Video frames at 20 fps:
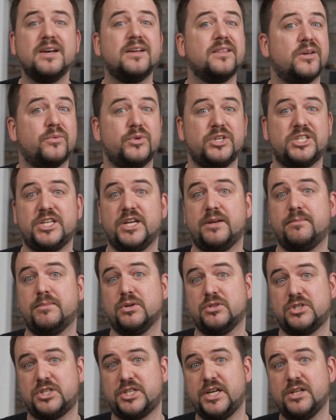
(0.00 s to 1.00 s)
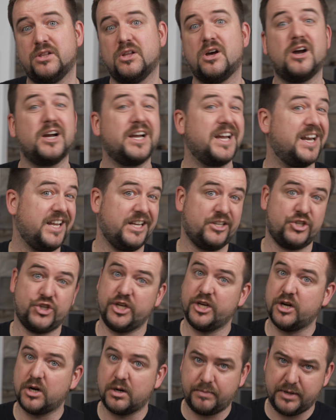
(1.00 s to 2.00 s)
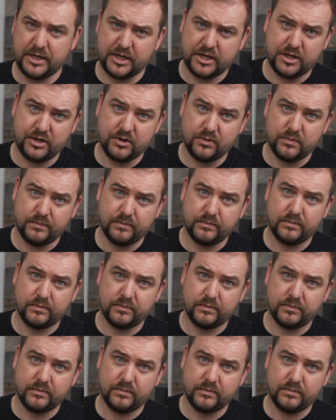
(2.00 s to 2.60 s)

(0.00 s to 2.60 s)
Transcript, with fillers: that we see in both C-Log and HDR PQ.